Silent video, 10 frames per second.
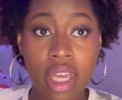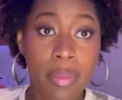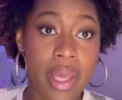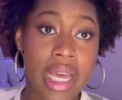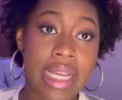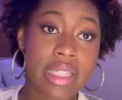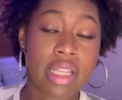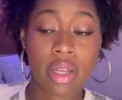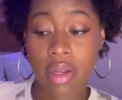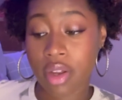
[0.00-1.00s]
because
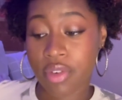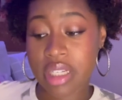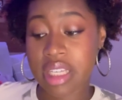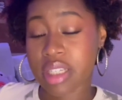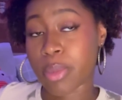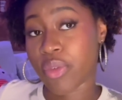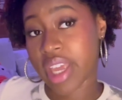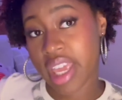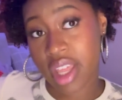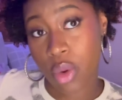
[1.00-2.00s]
Larissa is moving
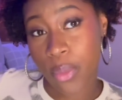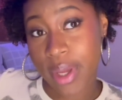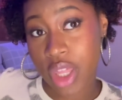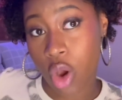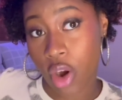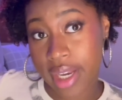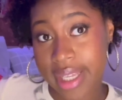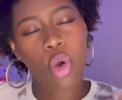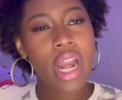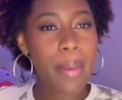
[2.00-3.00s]
in with Harlan.
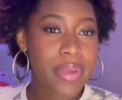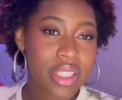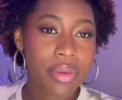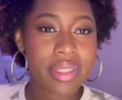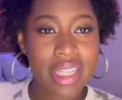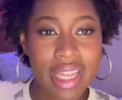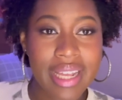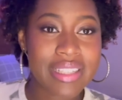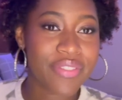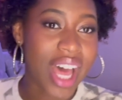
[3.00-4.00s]
On episode 10,
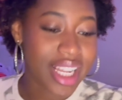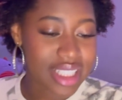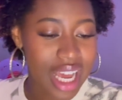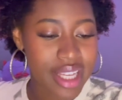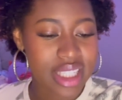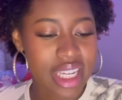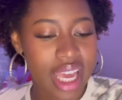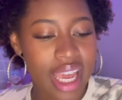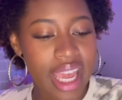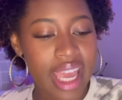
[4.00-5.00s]
it's Valentine's
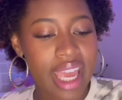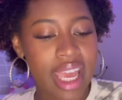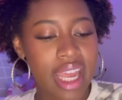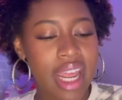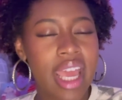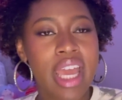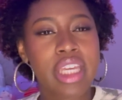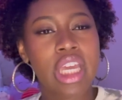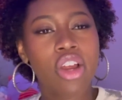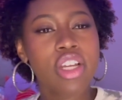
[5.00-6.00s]
Day, and
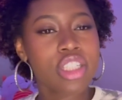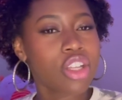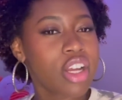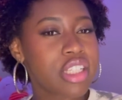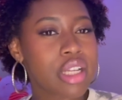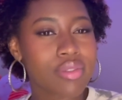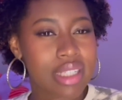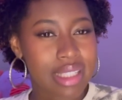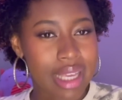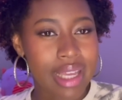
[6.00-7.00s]
Carrie starts to
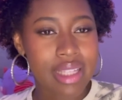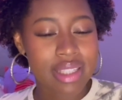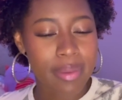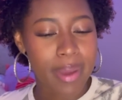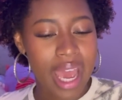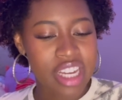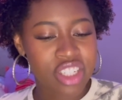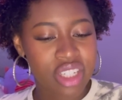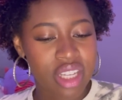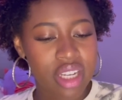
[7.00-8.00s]
resent
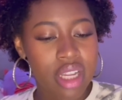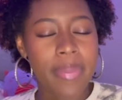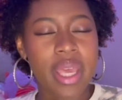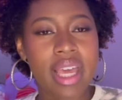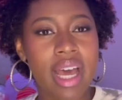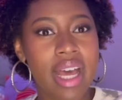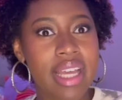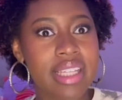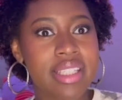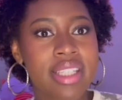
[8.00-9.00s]
Sebastian
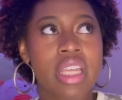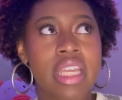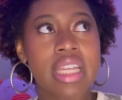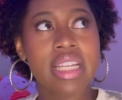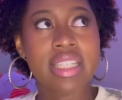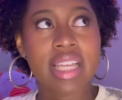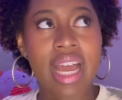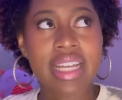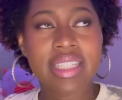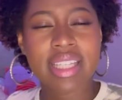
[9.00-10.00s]
because he
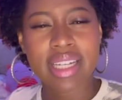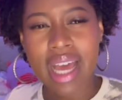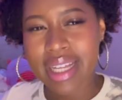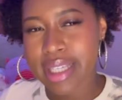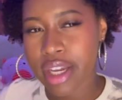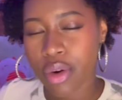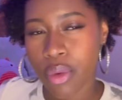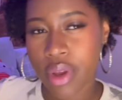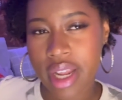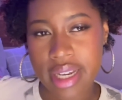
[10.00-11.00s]
decides to not take her
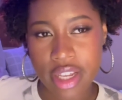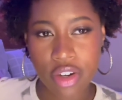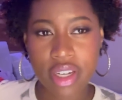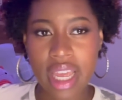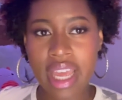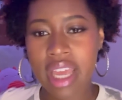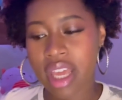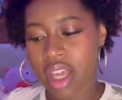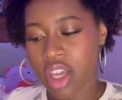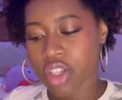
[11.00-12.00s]
on a dinner
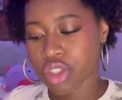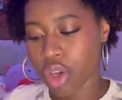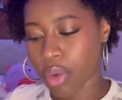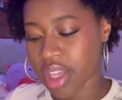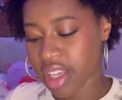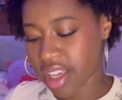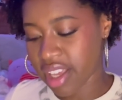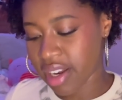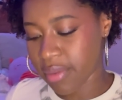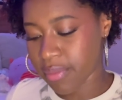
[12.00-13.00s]
date so he
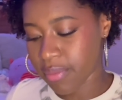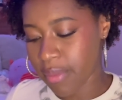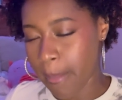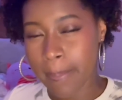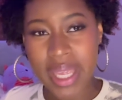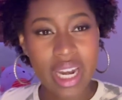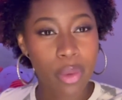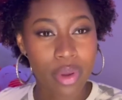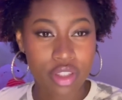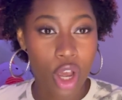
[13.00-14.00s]
could meet up
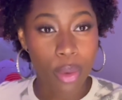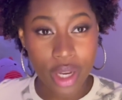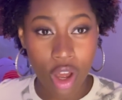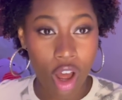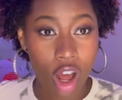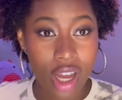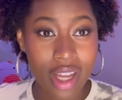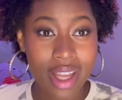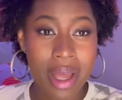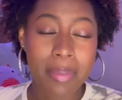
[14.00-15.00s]
with Tony Hawk,
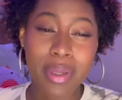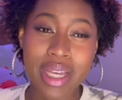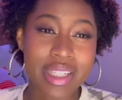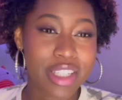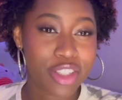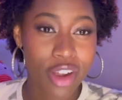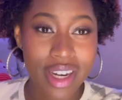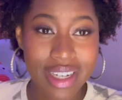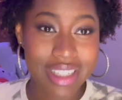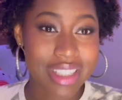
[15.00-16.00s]
because he's
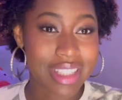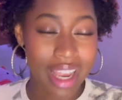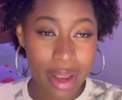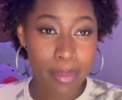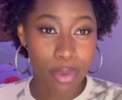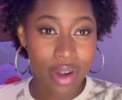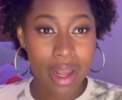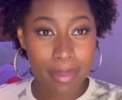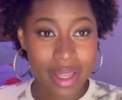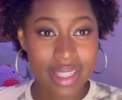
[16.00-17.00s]
starting this
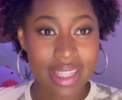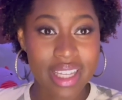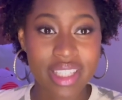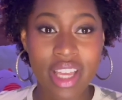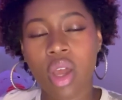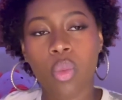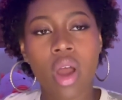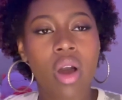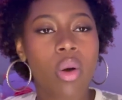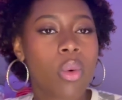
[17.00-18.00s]
skateboarding business. And
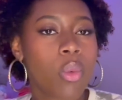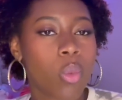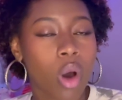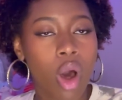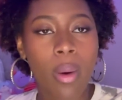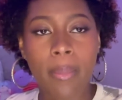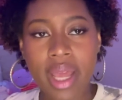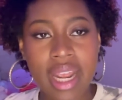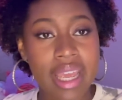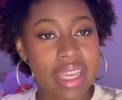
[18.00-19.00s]
while Walt,
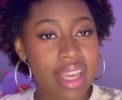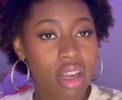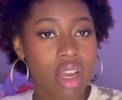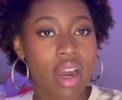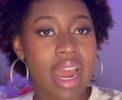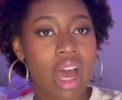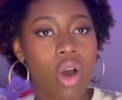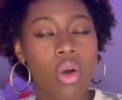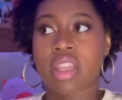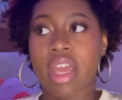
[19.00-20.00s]
Bennett, and Carrie are
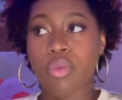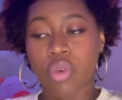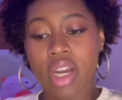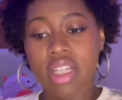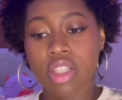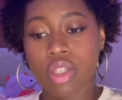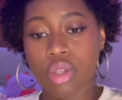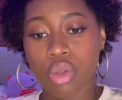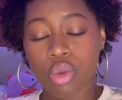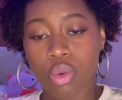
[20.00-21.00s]
out, they run
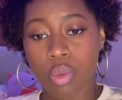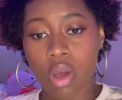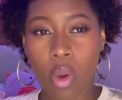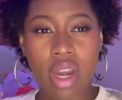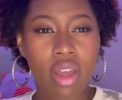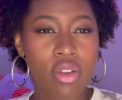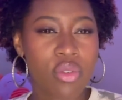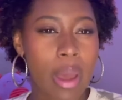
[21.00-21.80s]
into one of